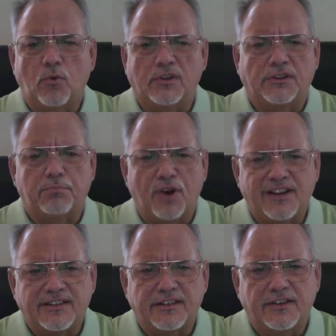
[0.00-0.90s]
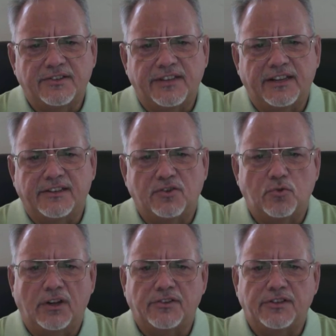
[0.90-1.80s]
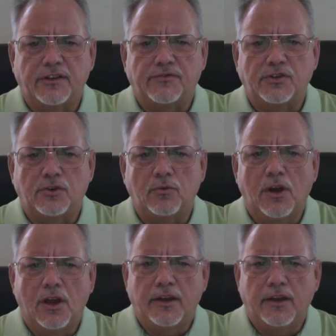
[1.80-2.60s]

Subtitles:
what the pricing is that is relative to